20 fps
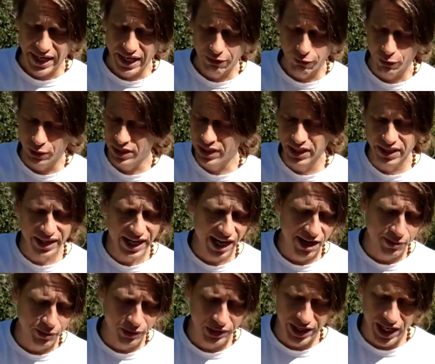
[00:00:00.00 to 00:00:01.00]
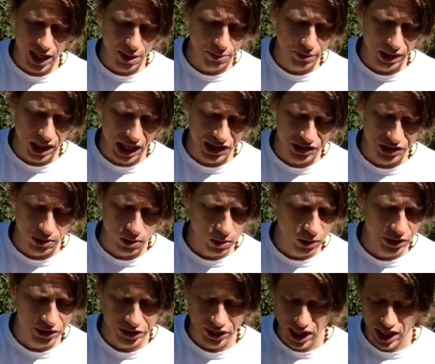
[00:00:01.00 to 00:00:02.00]
If we didn't have Brihat Parashara
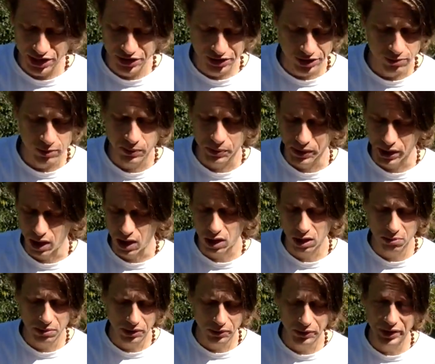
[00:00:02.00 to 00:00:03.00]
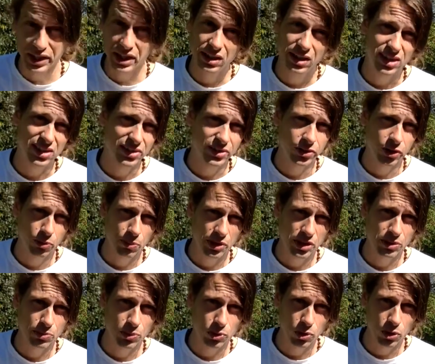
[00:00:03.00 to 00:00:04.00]
Hora Shastra, we would all be reading this so
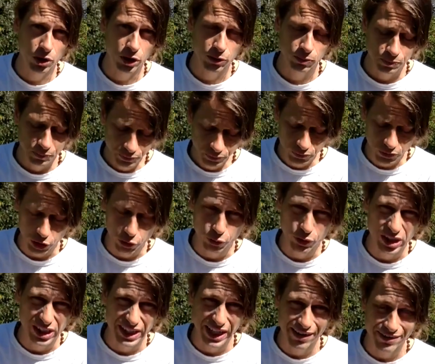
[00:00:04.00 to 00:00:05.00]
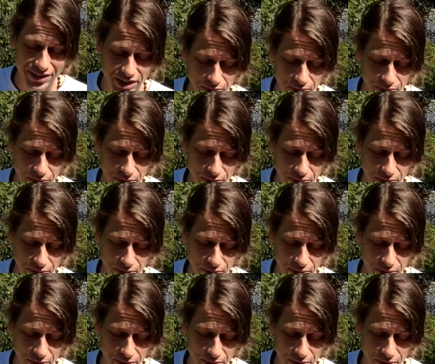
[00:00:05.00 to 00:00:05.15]
much more. Or if we didn't have